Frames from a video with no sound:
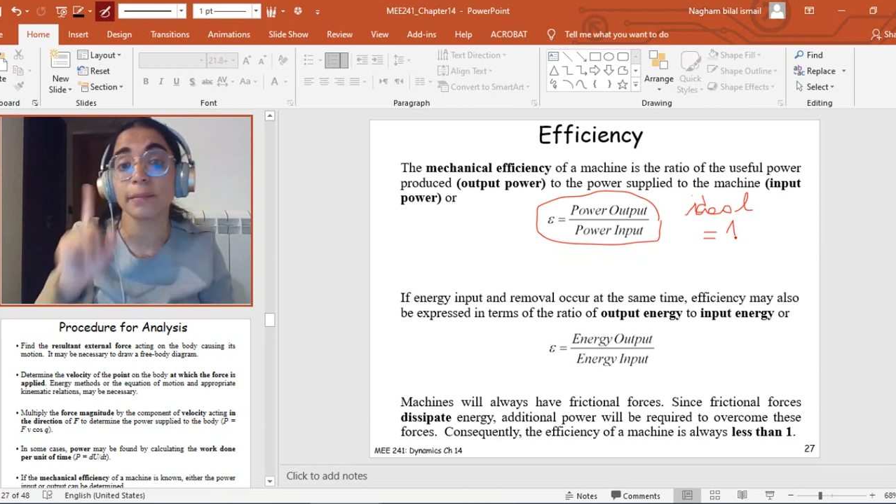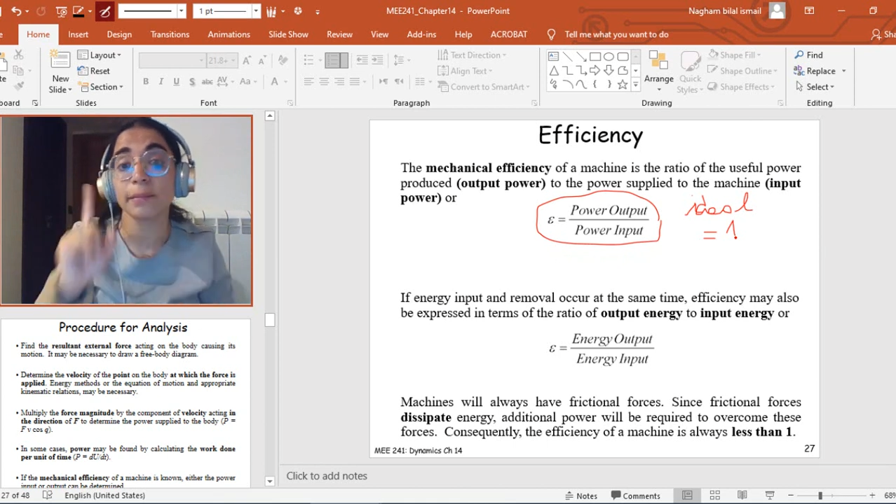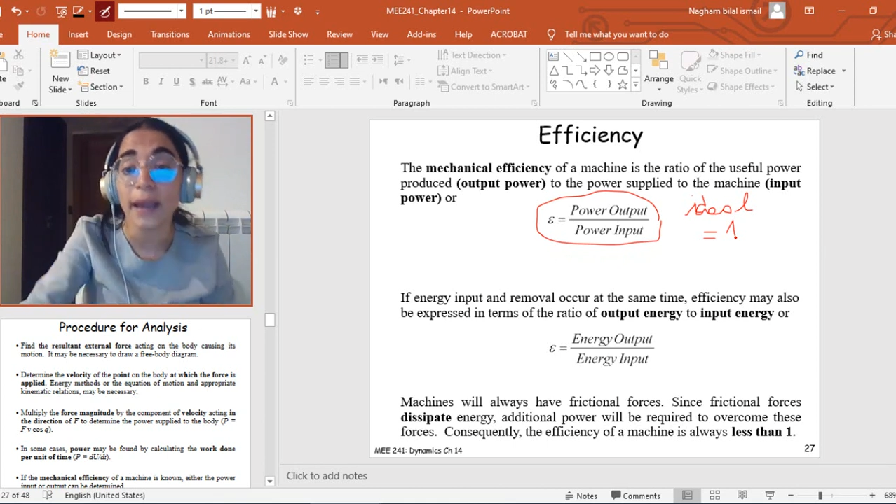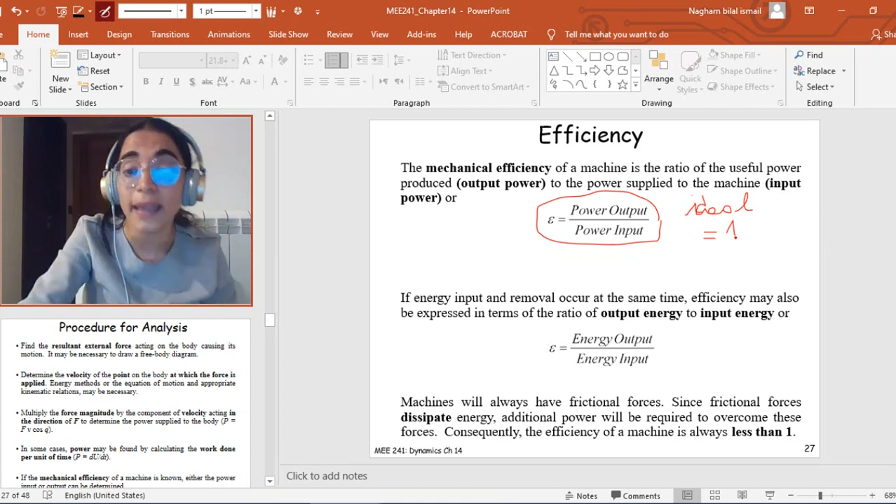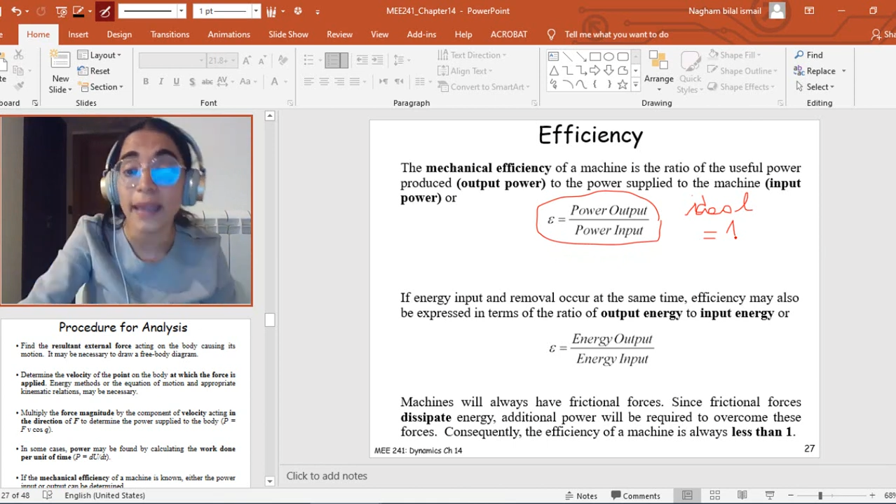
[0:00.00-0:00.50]

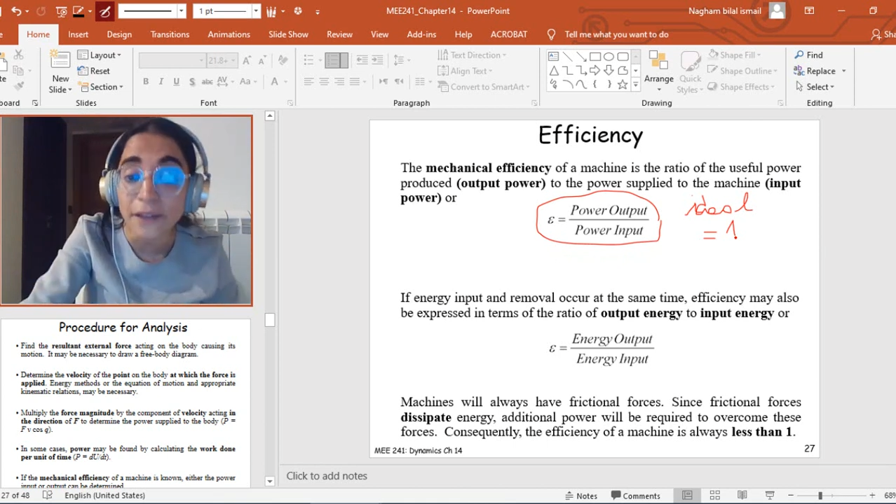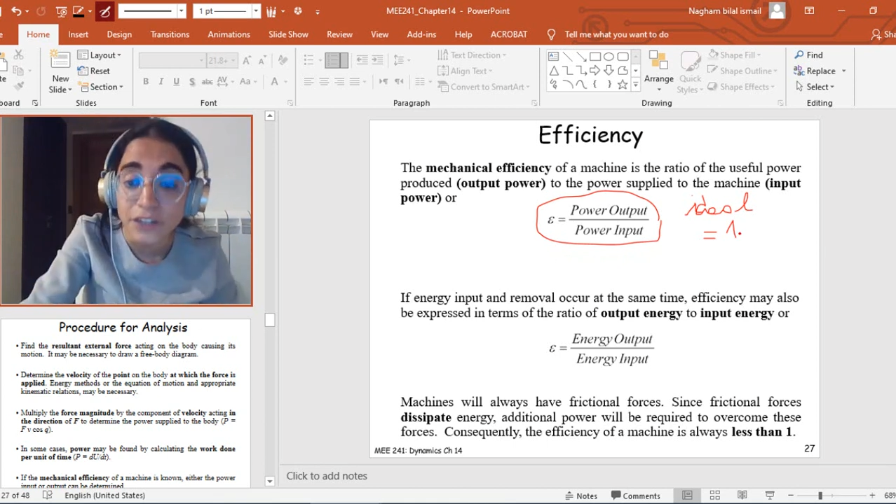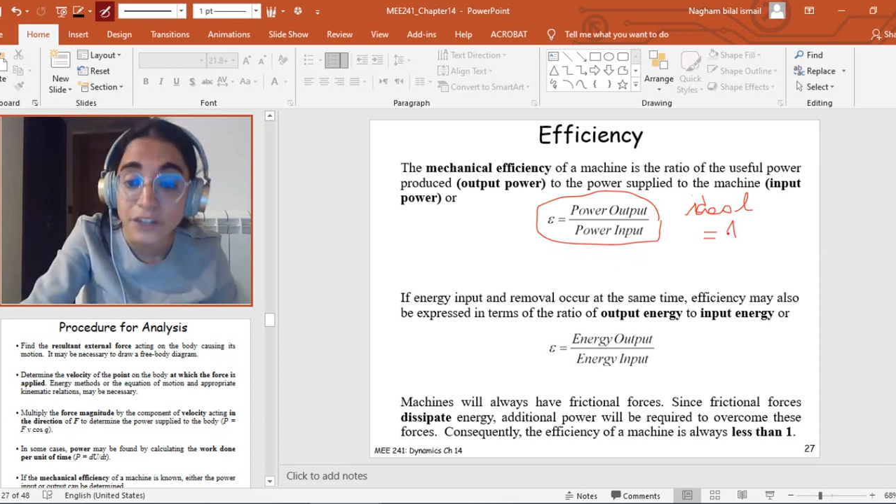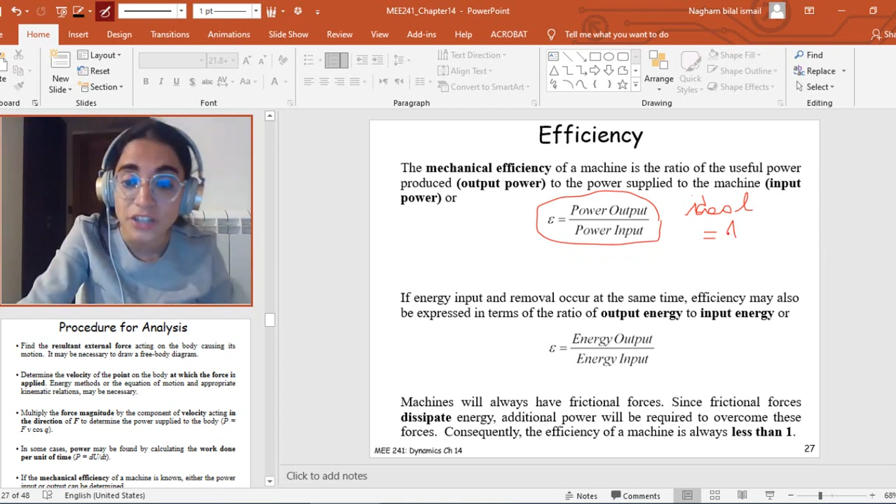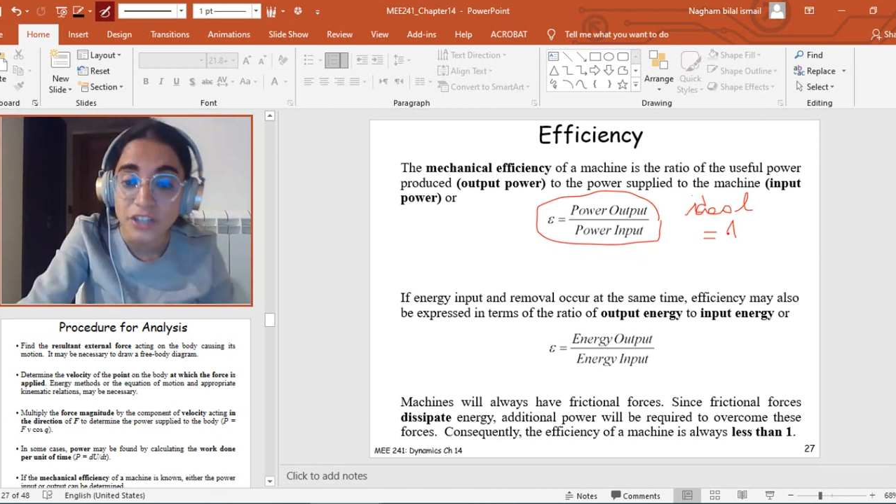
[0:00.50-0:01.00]
that my
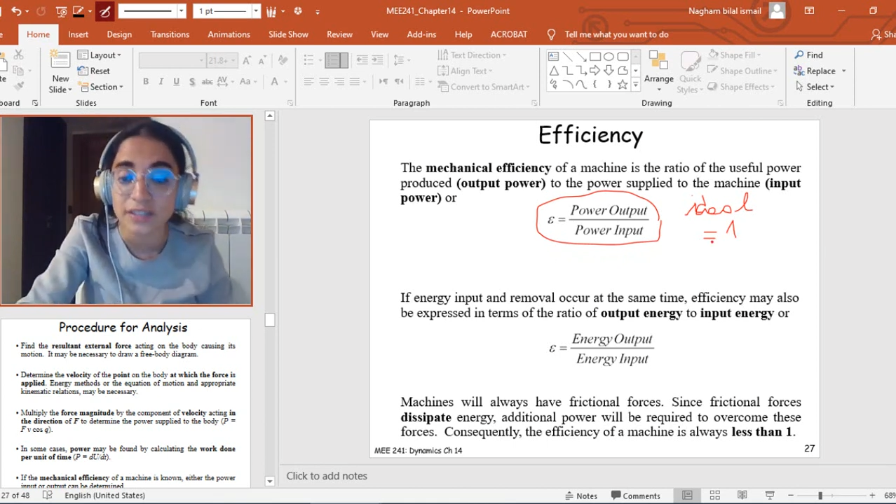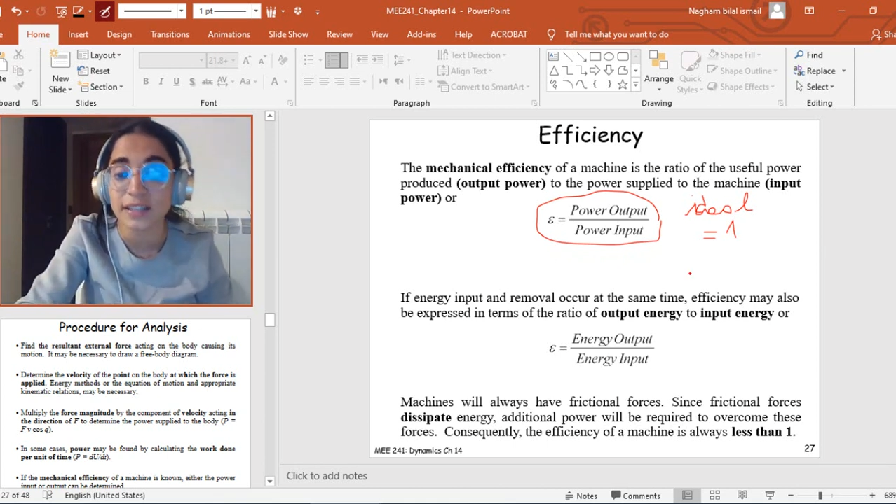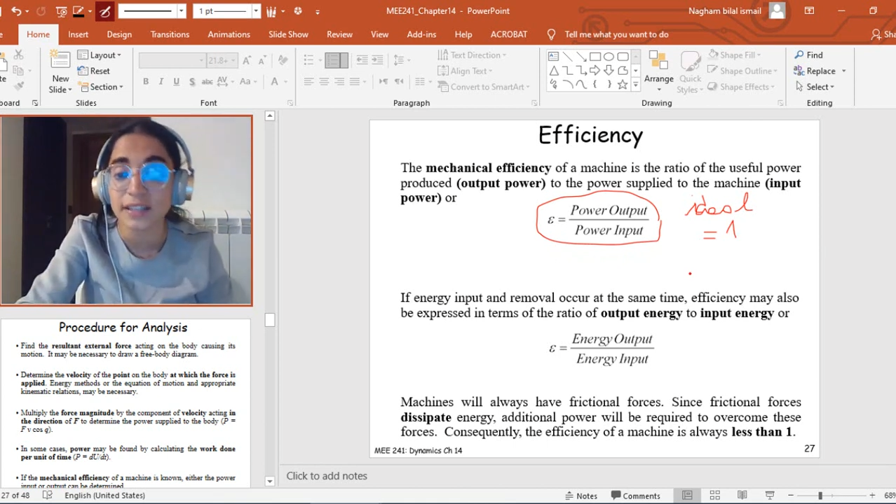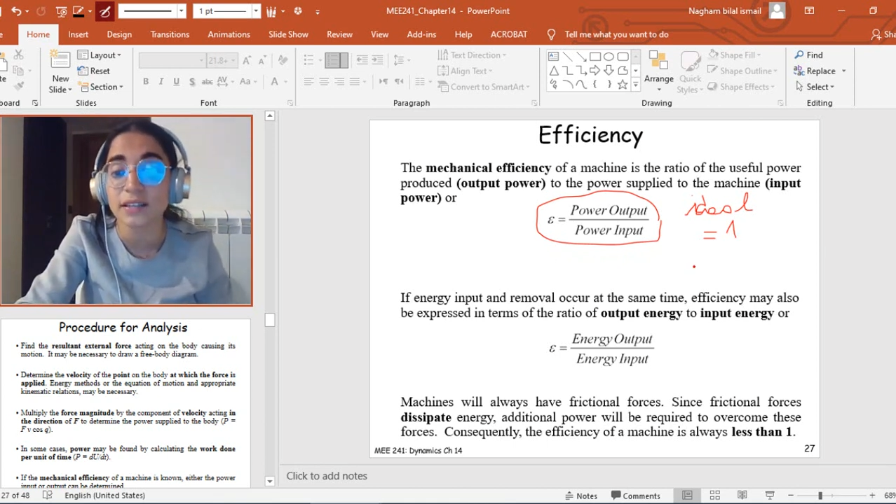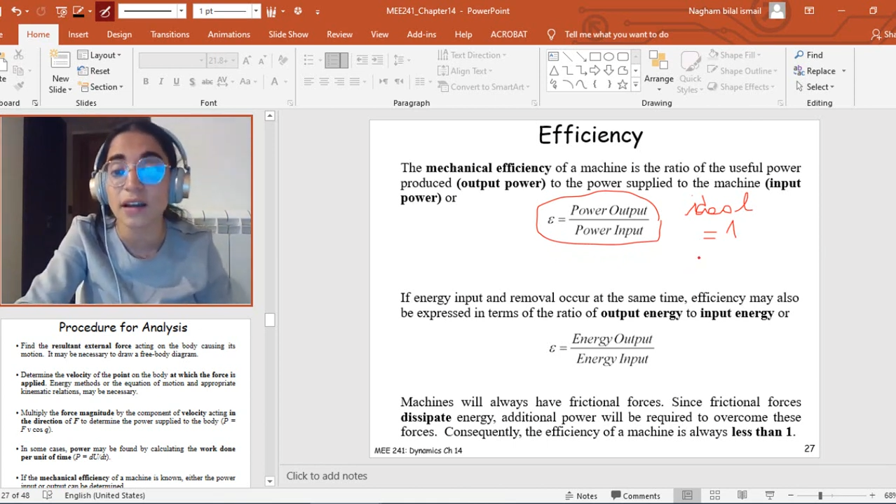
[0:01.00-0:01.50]

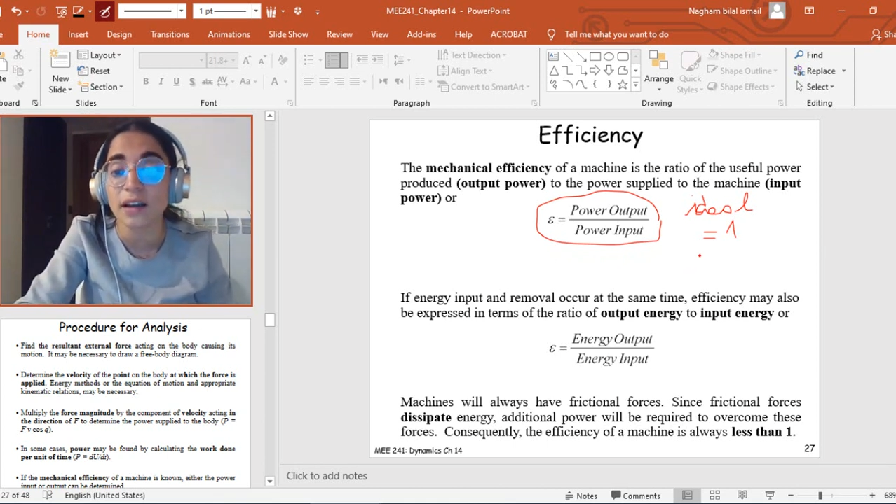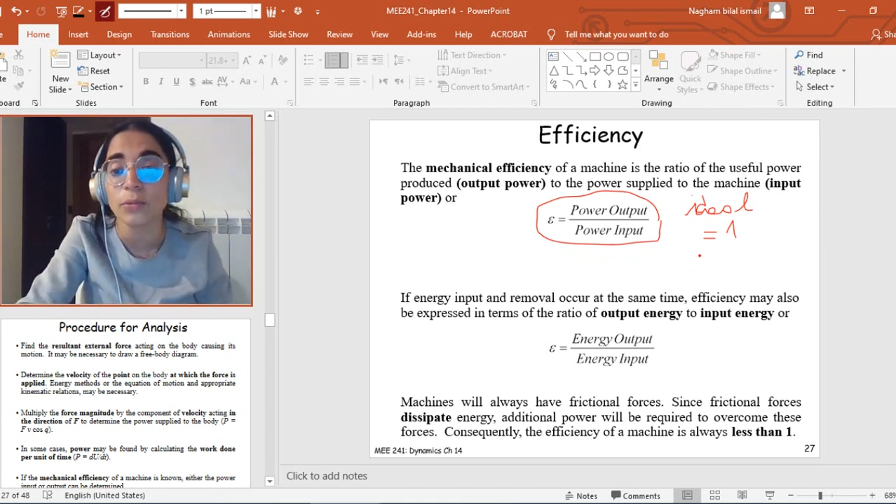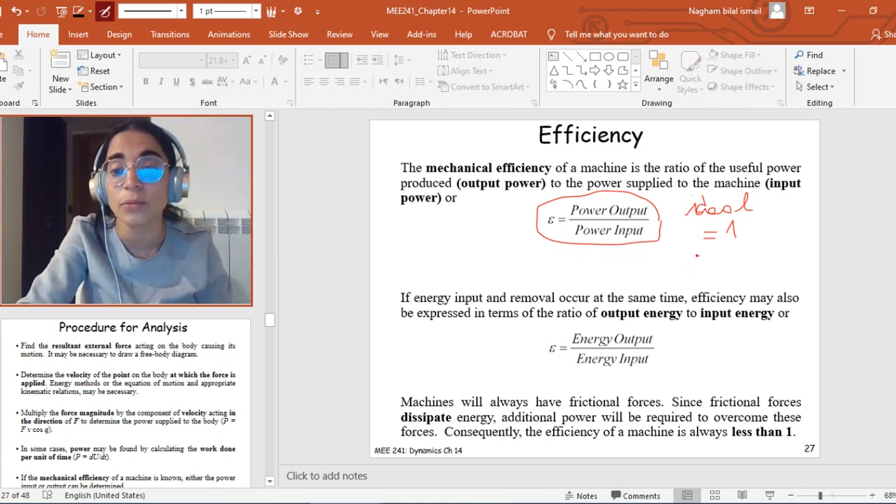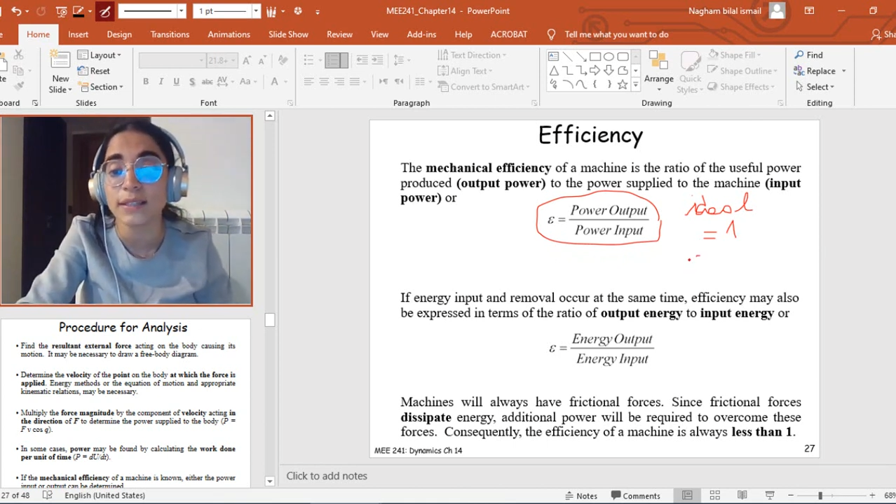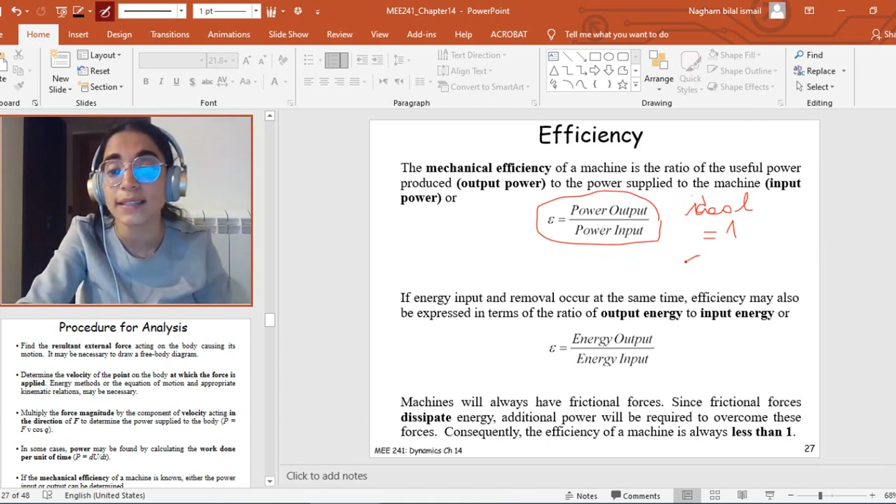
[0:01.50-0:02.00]
efficiency is
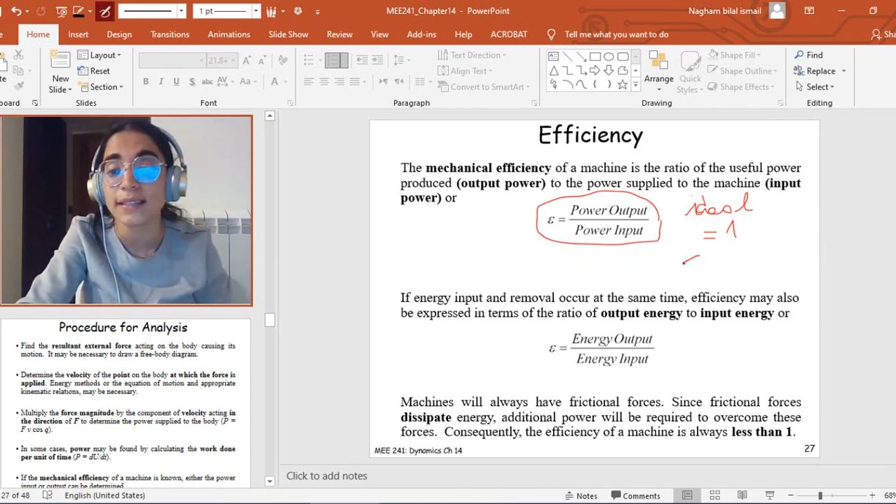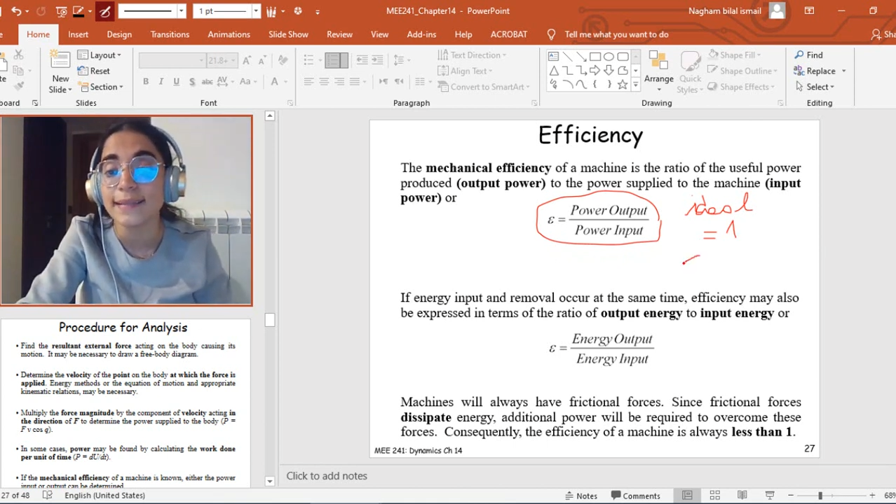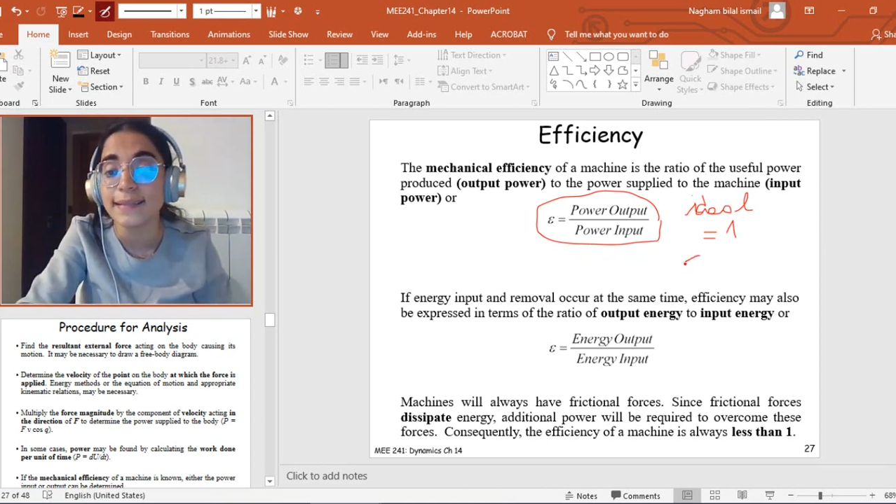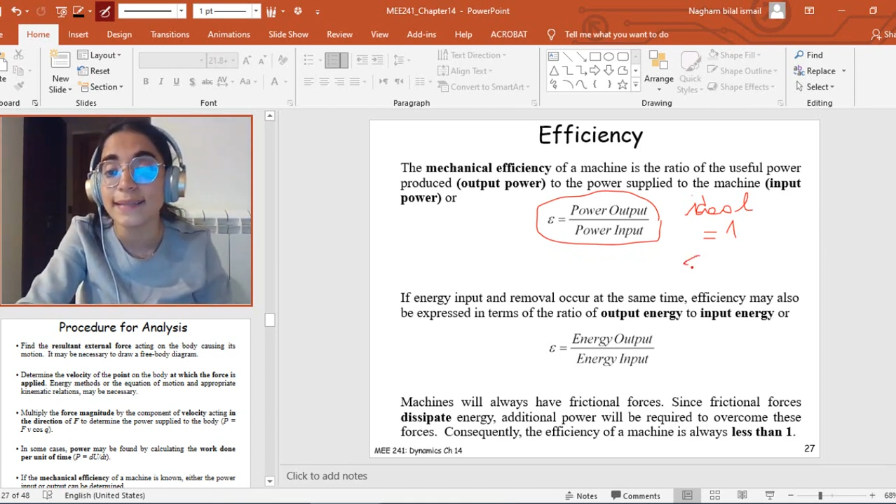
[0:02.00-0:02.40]
always